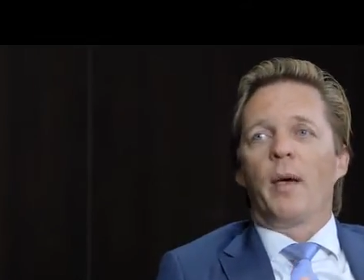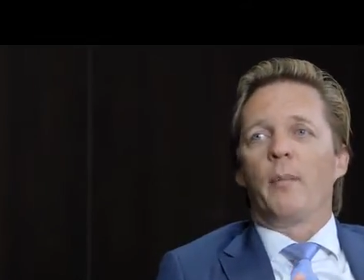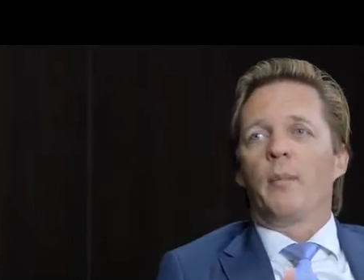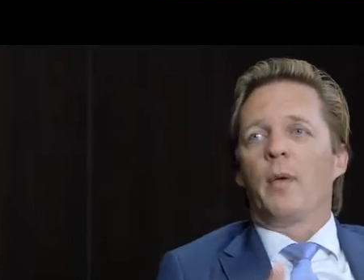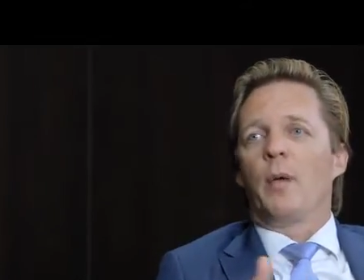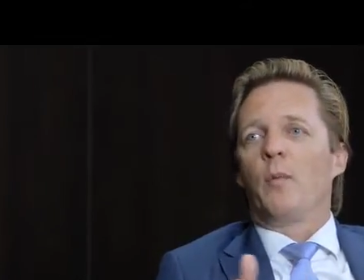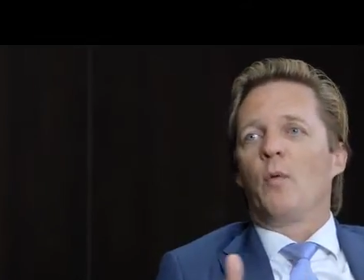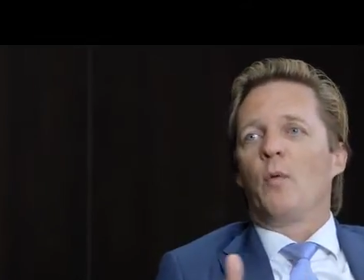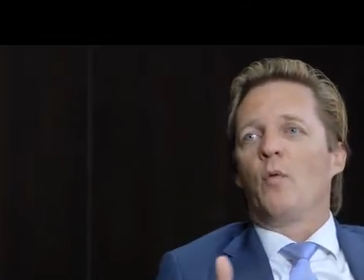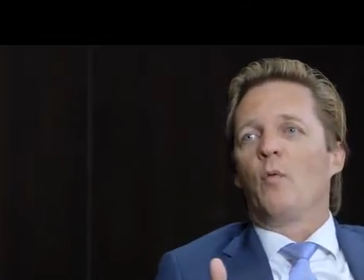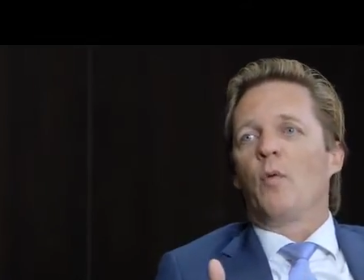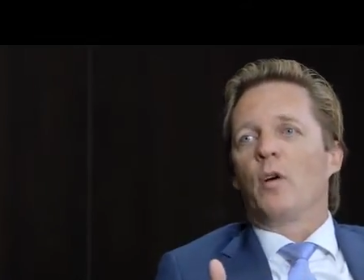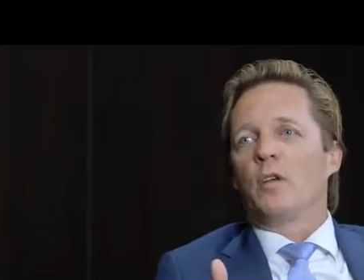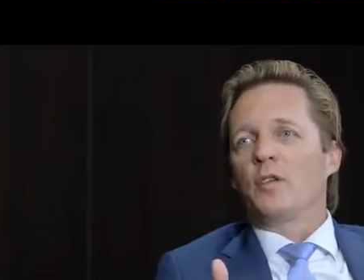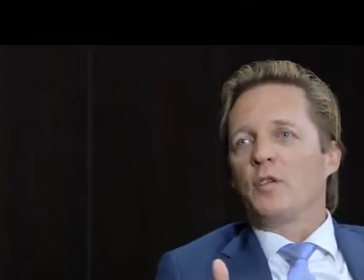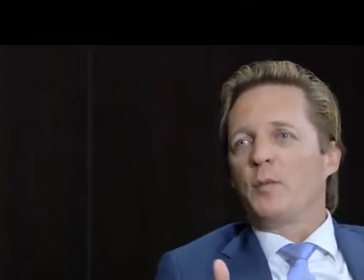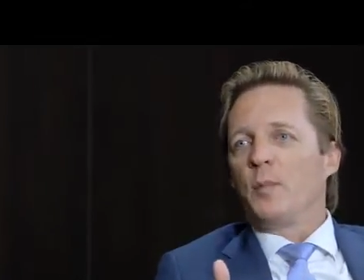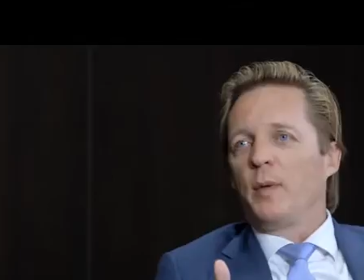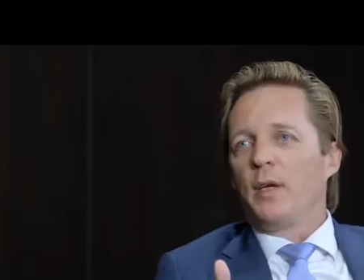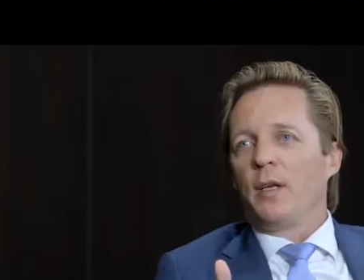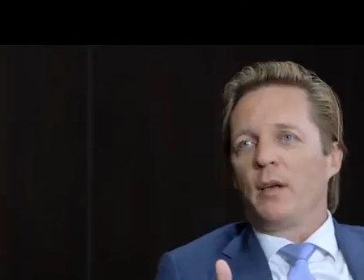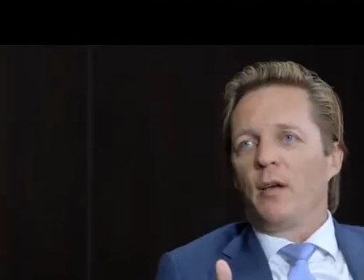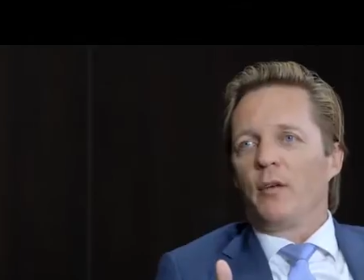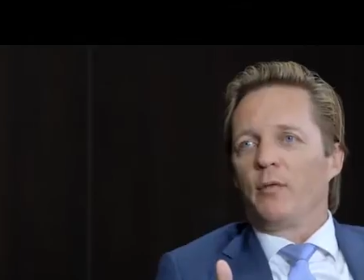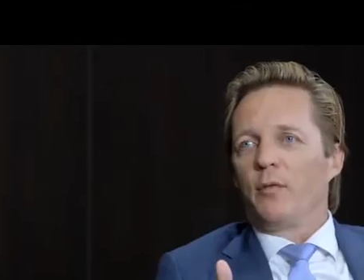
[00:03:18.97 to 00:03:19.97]
we had maybe
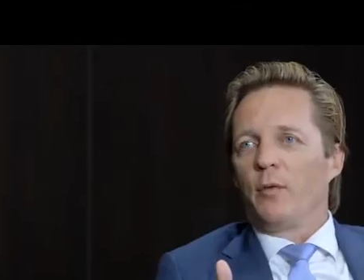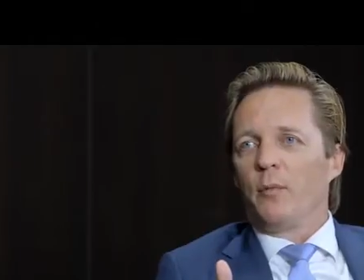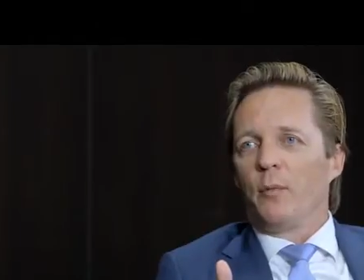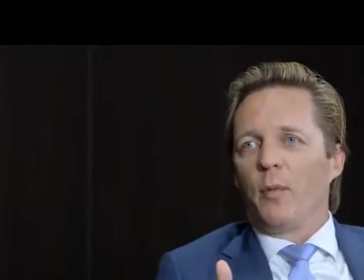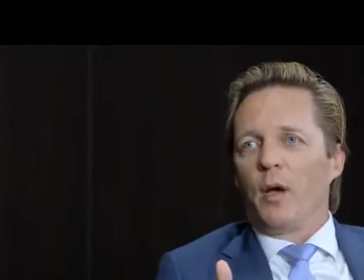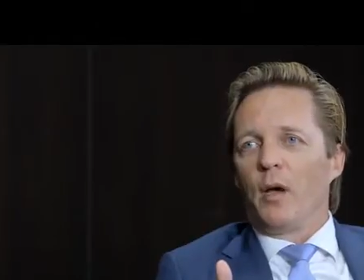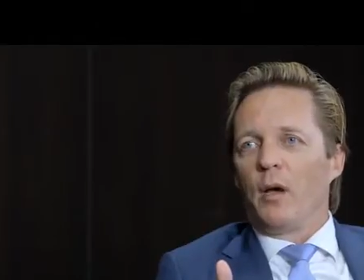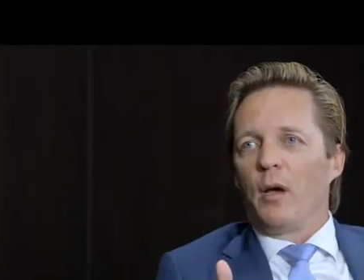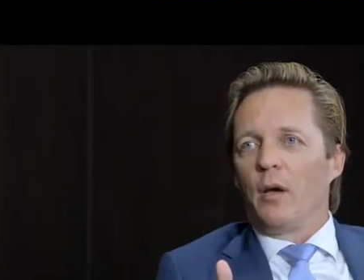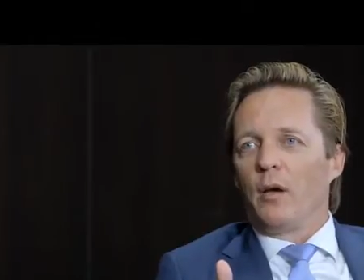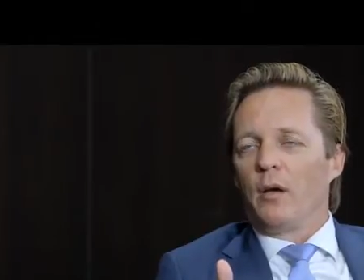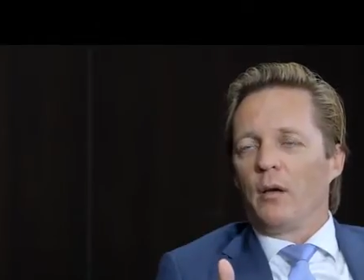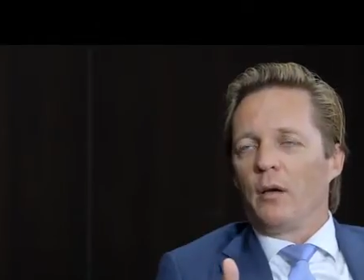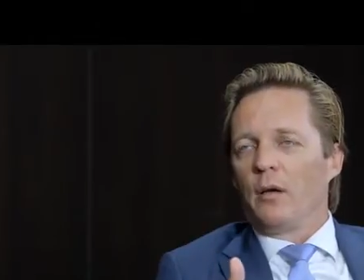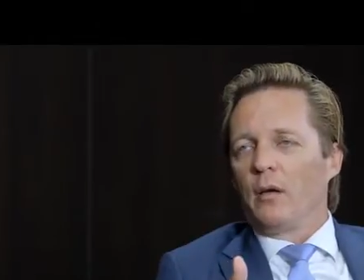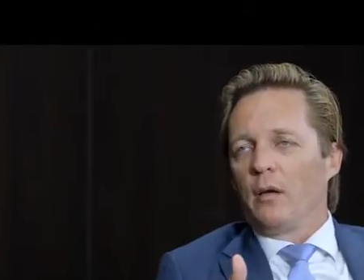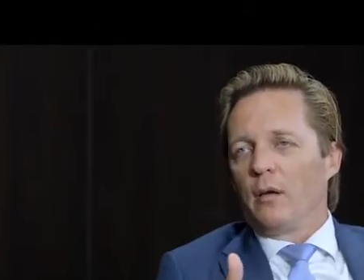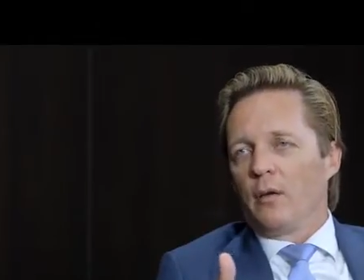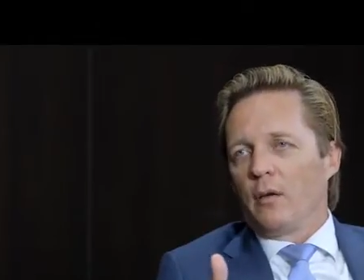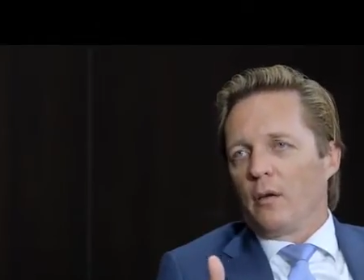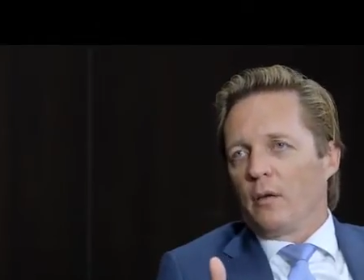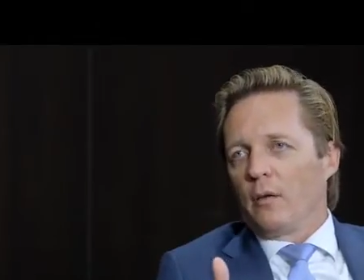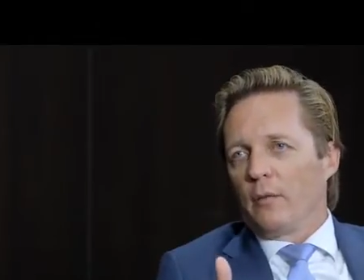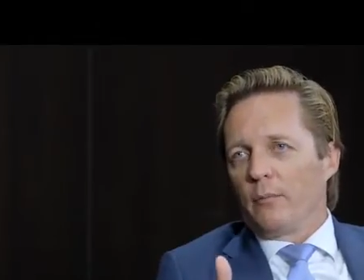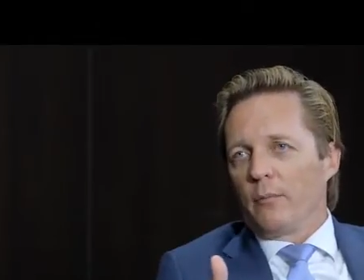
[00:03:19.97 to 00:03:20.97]
one spin-off
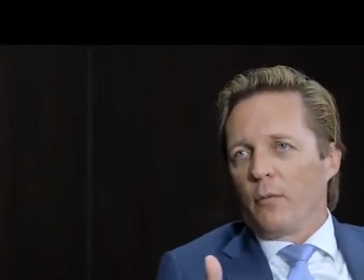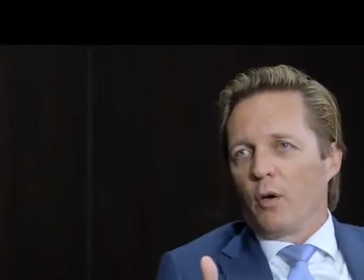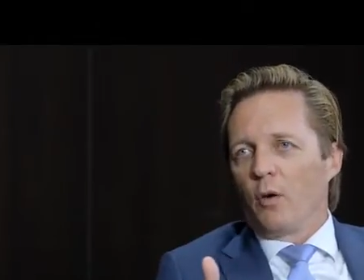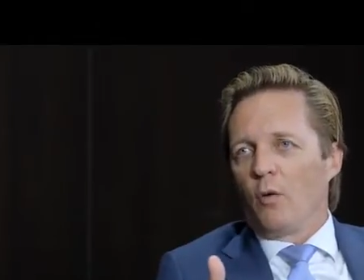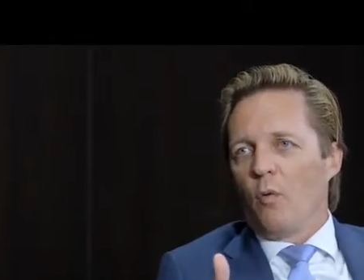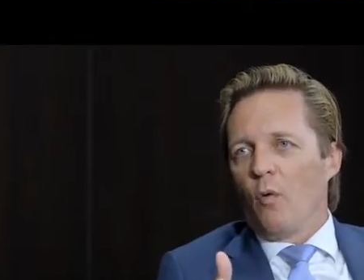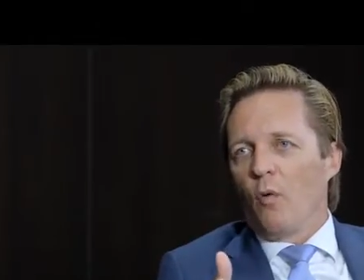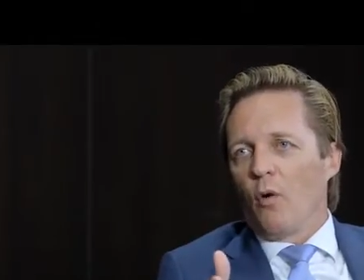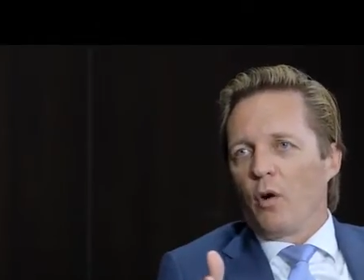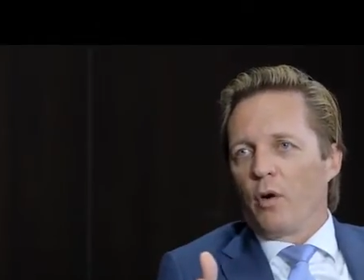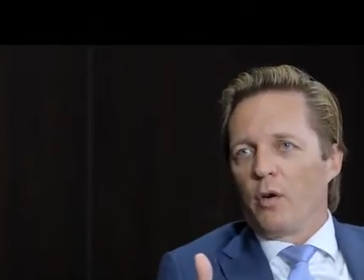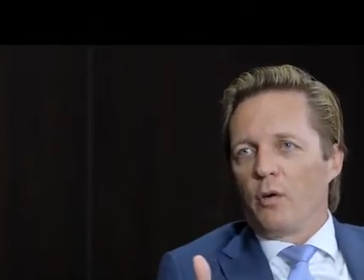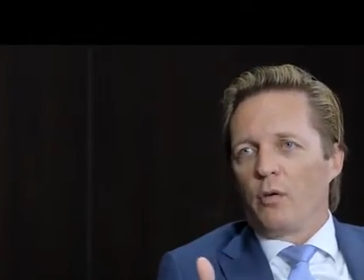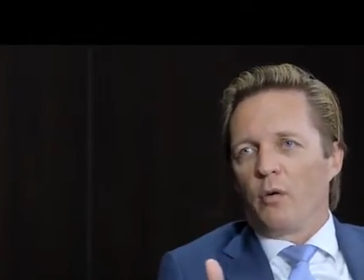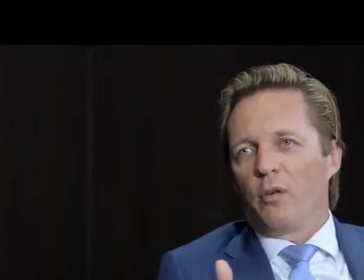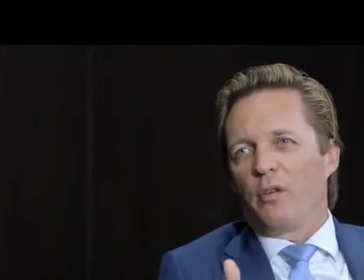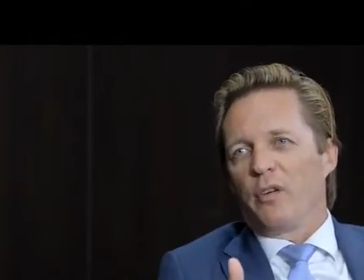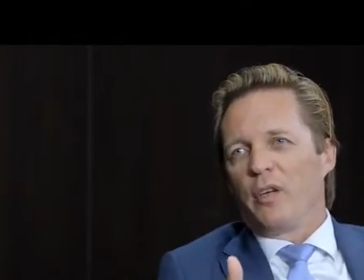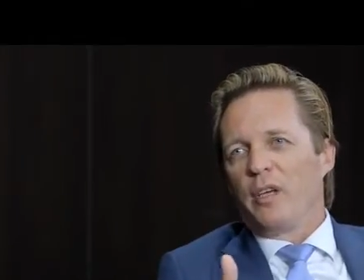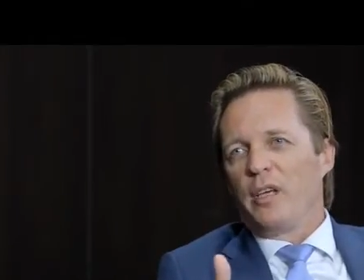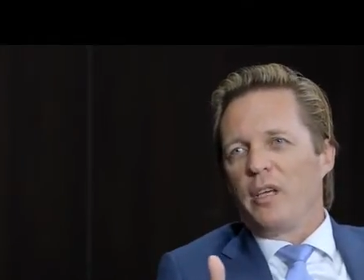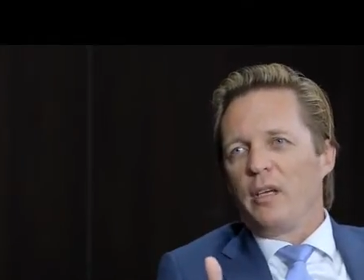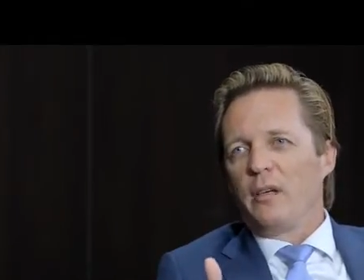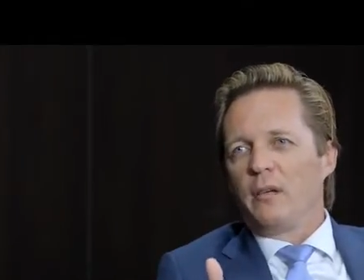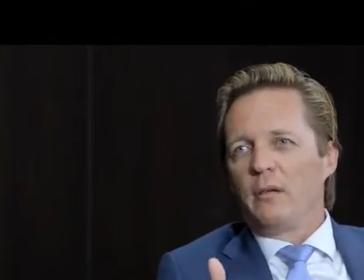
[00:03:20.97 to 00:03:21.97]
a
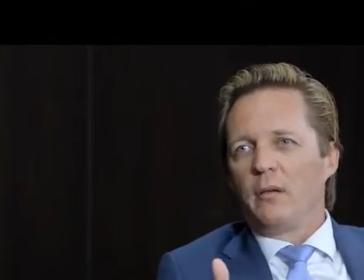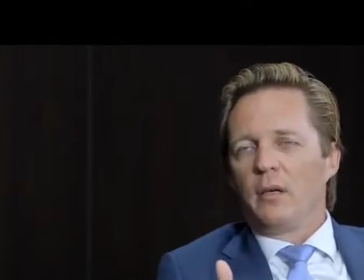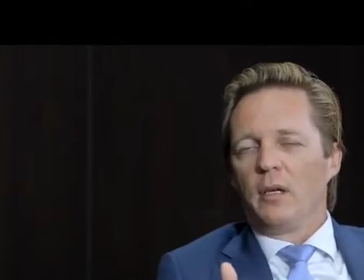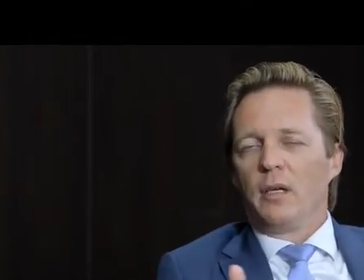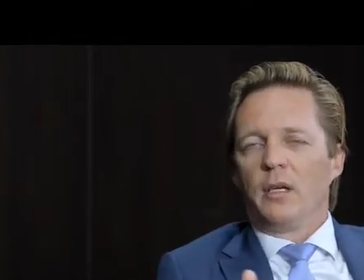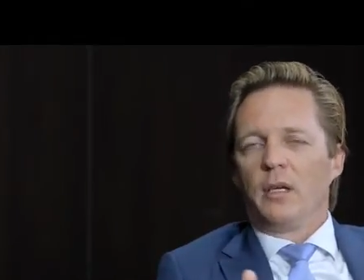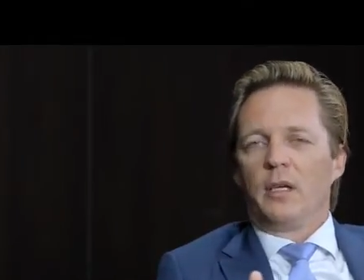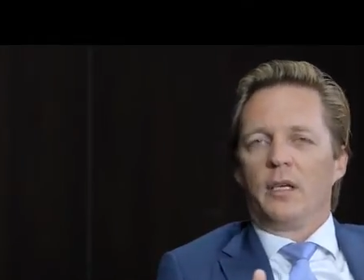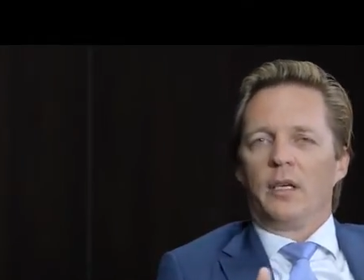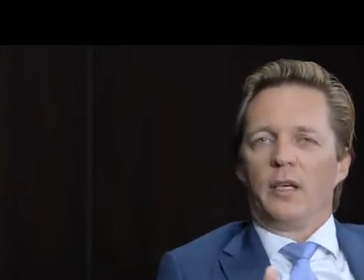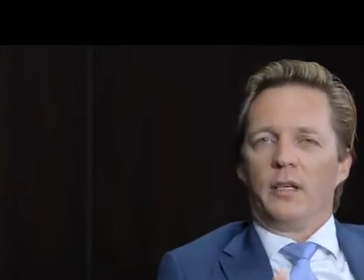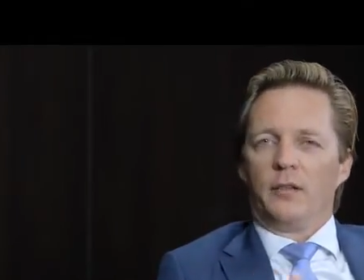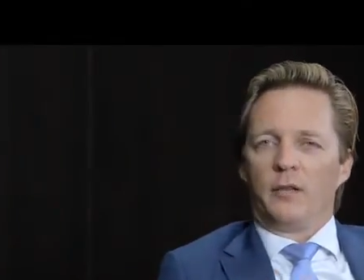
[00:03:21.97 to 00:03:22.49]
quarter or a year.